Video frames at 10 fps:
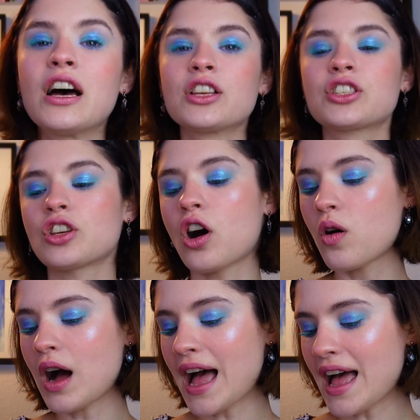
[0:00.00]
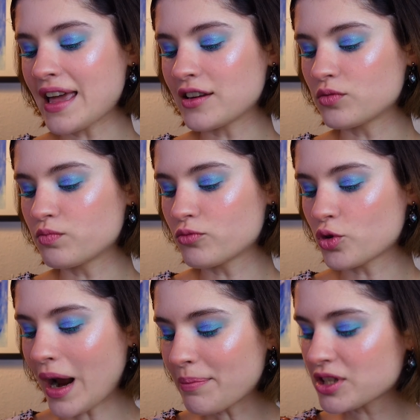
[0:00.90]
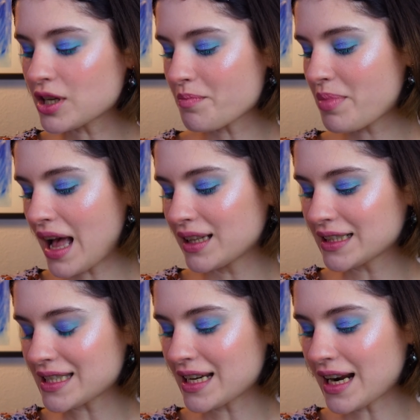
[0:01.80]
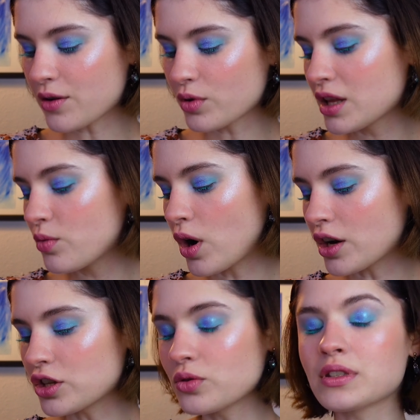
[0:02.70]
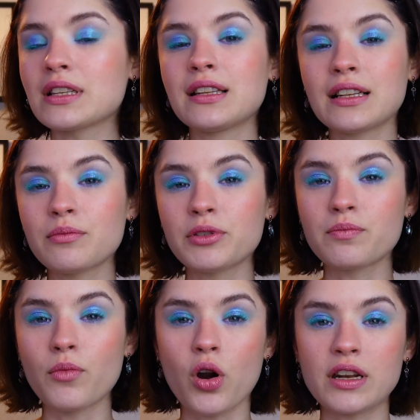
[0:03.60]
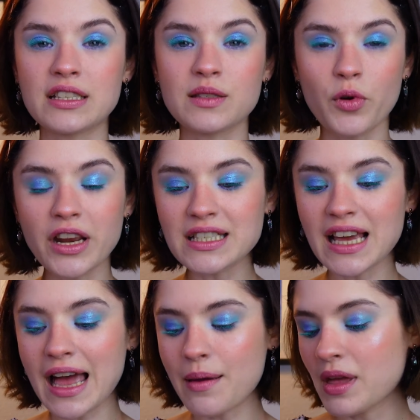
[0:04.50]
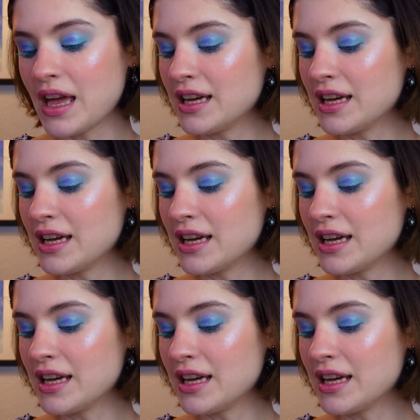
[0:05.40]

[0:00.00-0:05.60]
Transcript: So I grabbed some palettes that I really want to use a little bit more in the springtime.